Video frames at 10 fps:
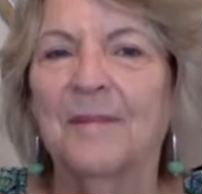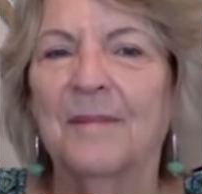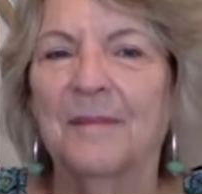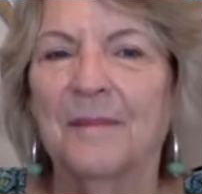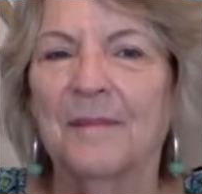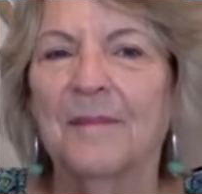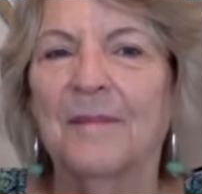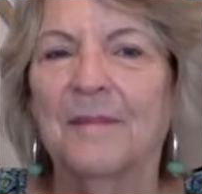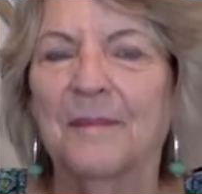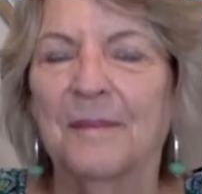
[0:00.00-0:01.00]

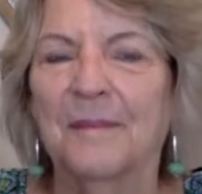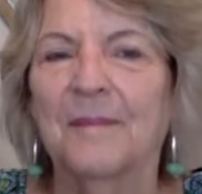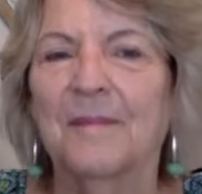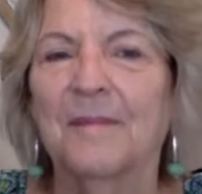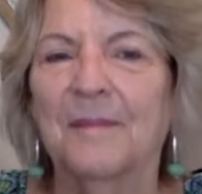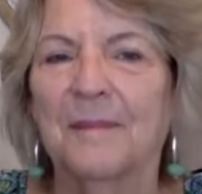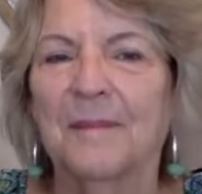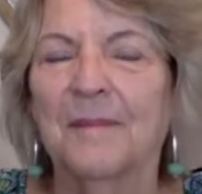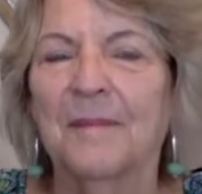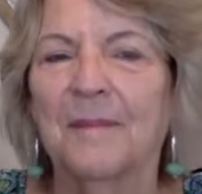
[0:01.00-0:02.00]

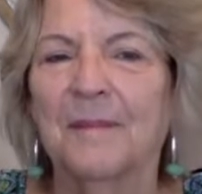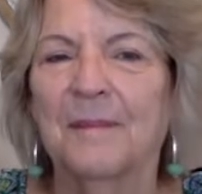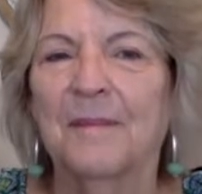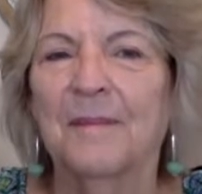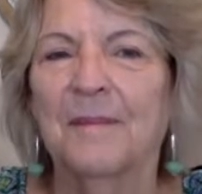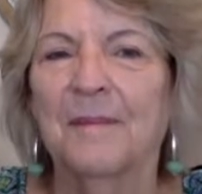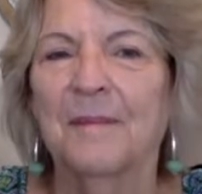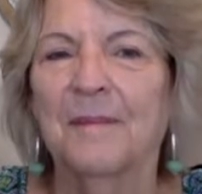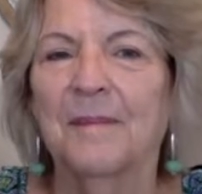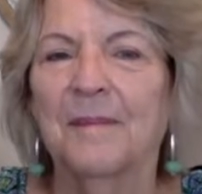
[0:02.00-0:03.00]

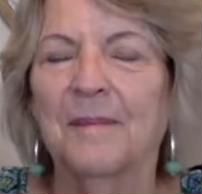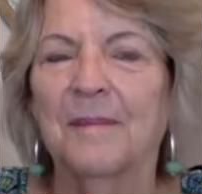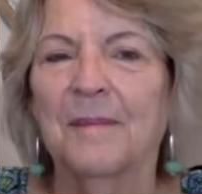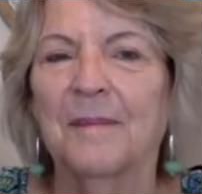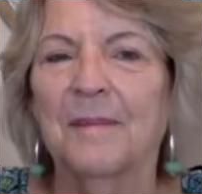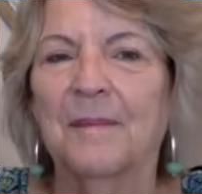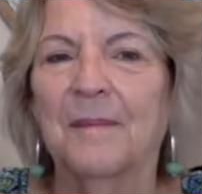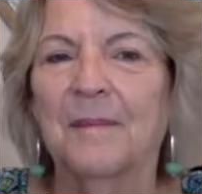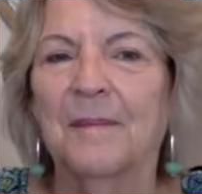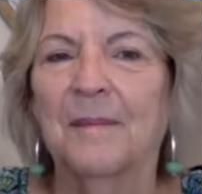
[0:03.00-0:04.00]

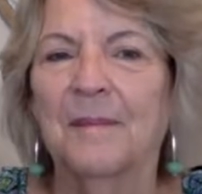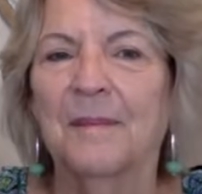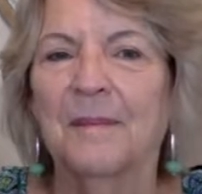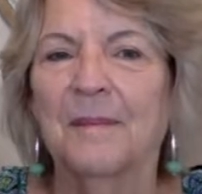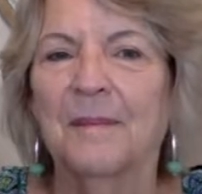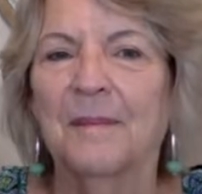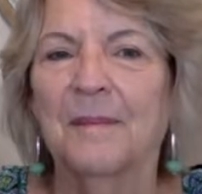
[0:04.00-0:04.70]
The person shown says nothing.